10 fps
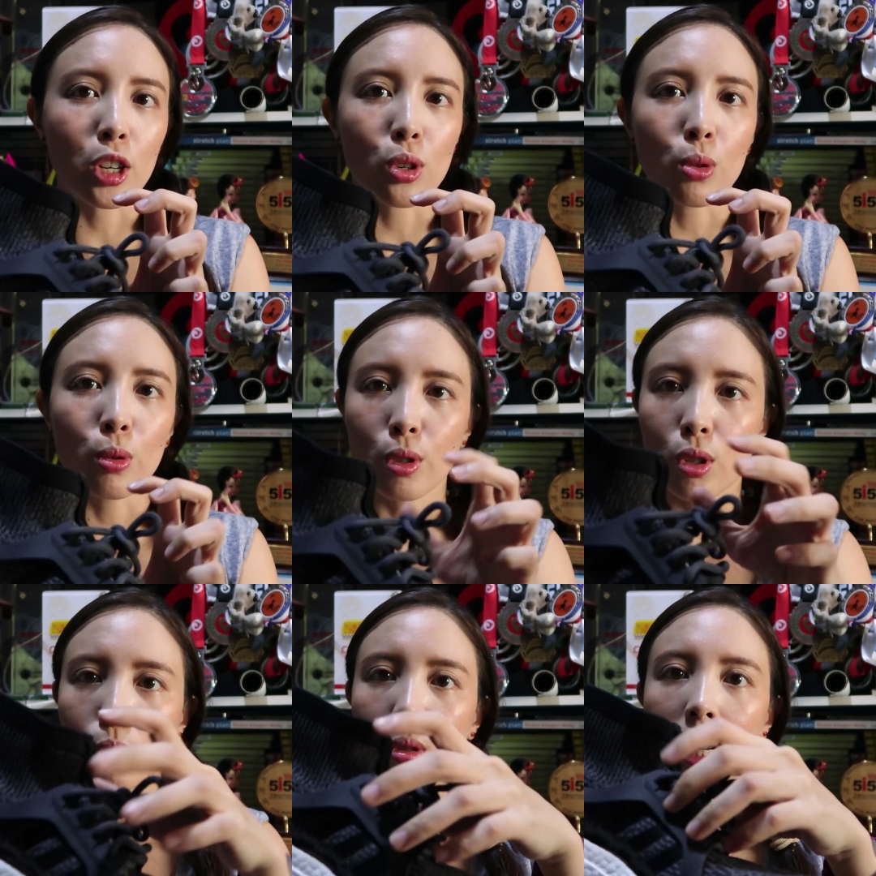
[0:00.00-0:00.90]

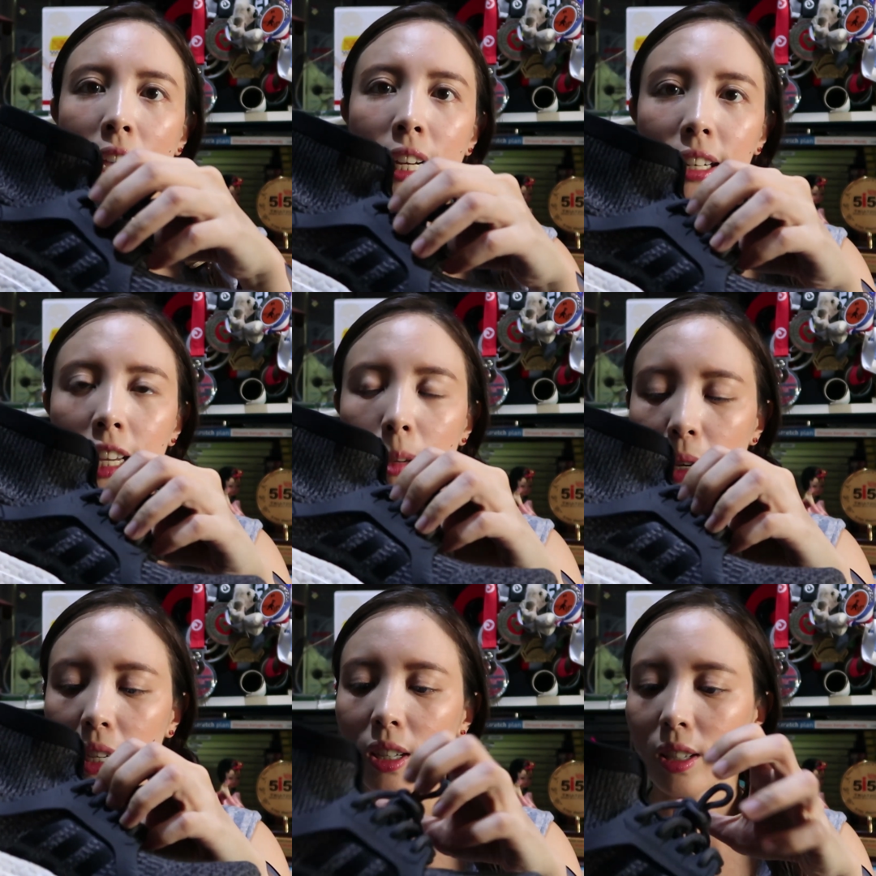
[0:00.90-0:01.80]
shoes too tightly
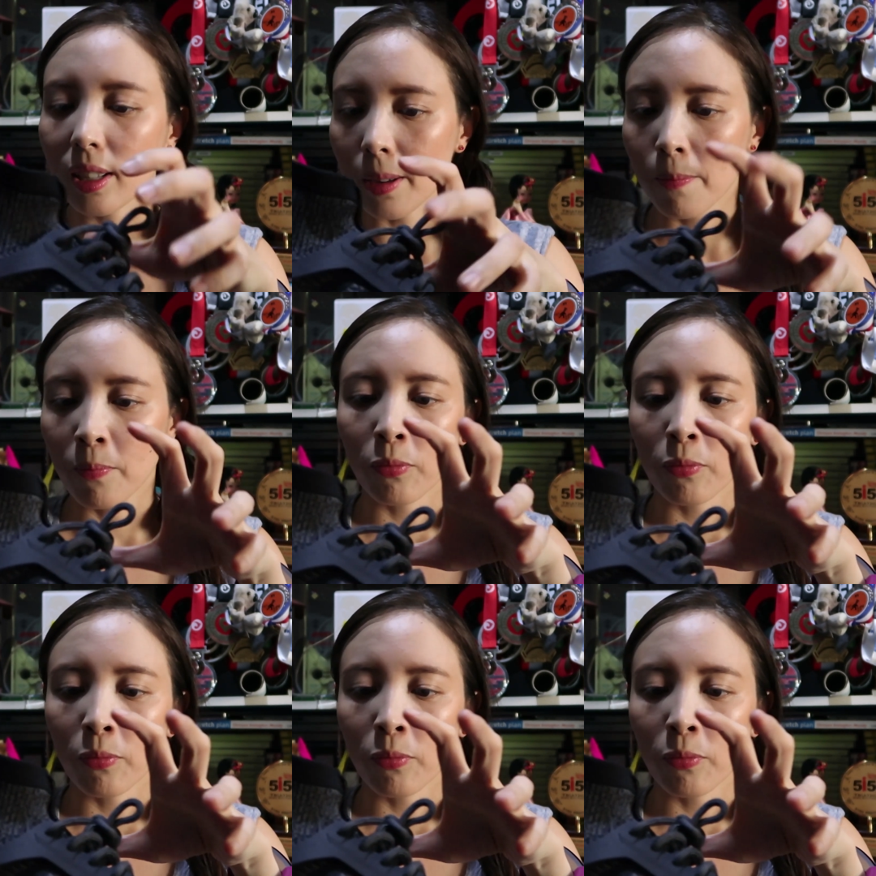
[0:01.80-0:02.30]
because